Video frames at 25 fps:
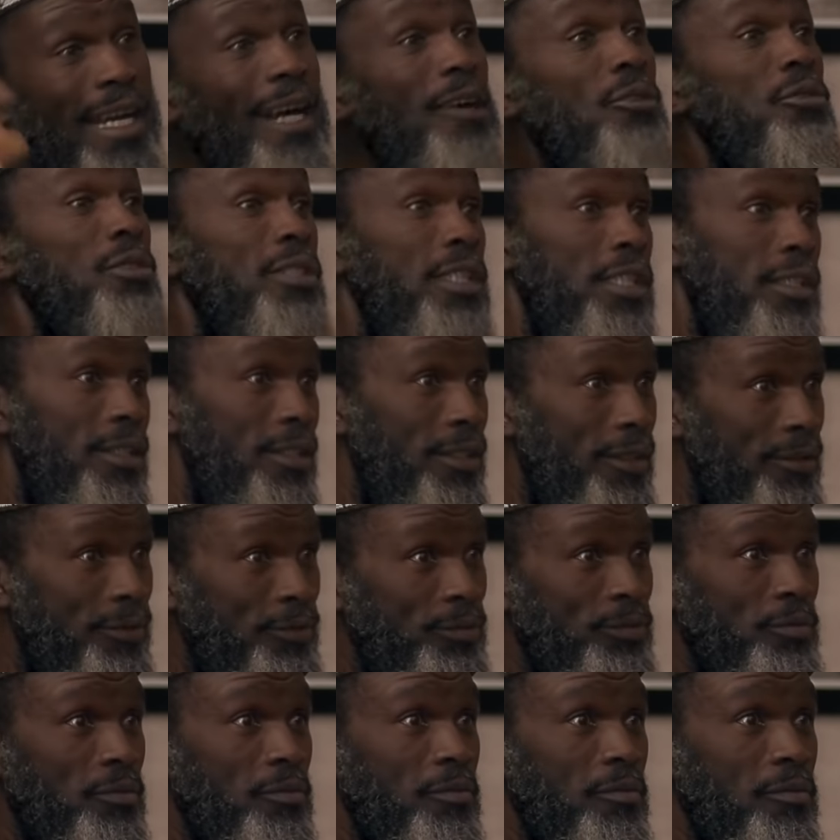counted
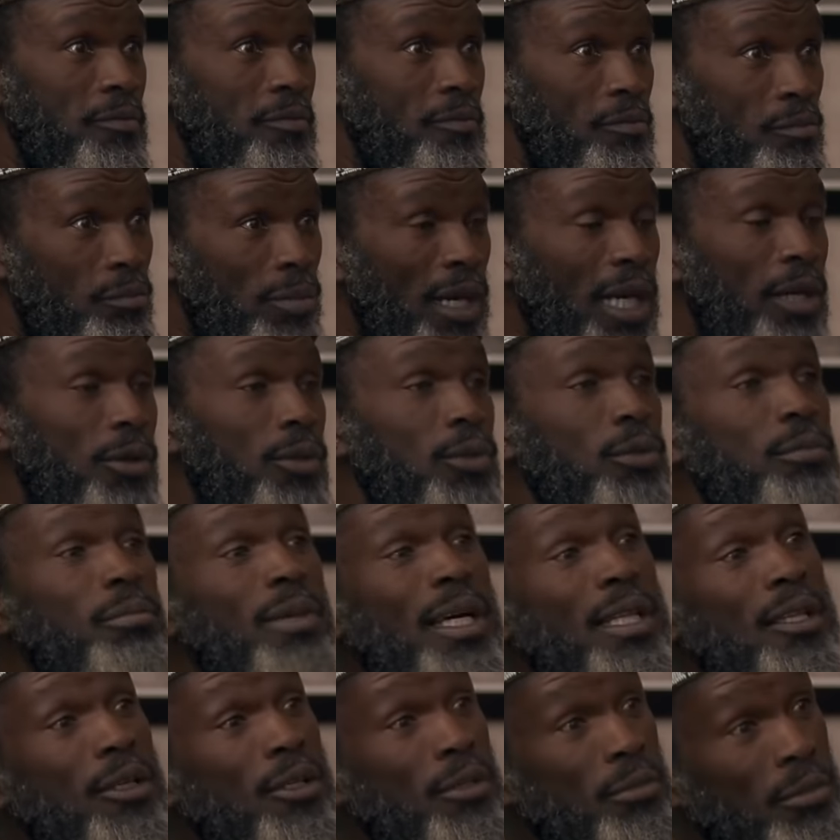by, who?
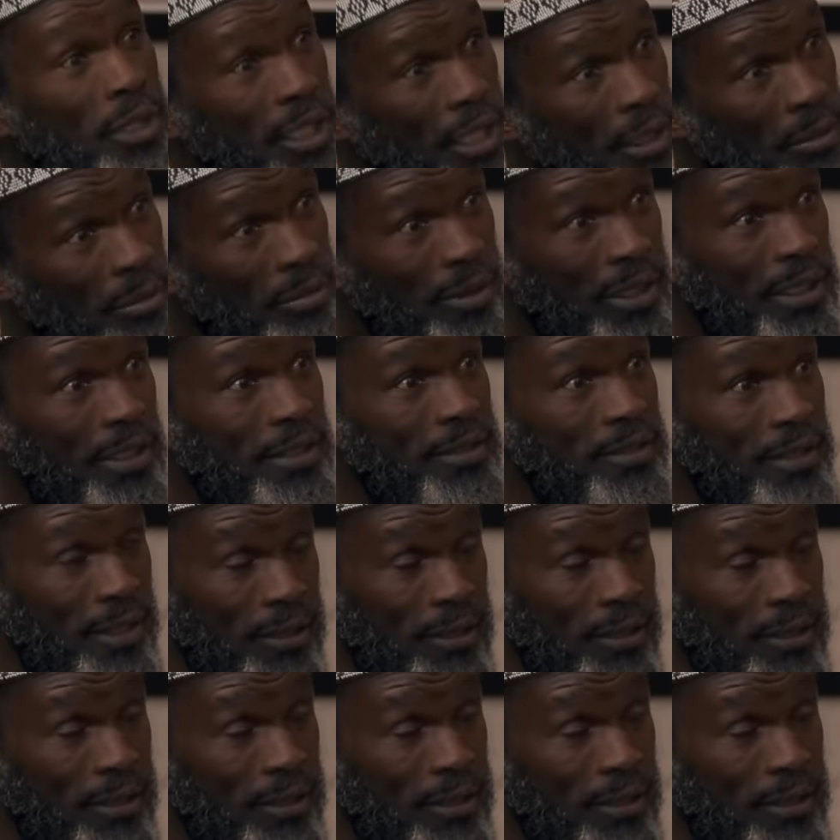by the Roman Empire.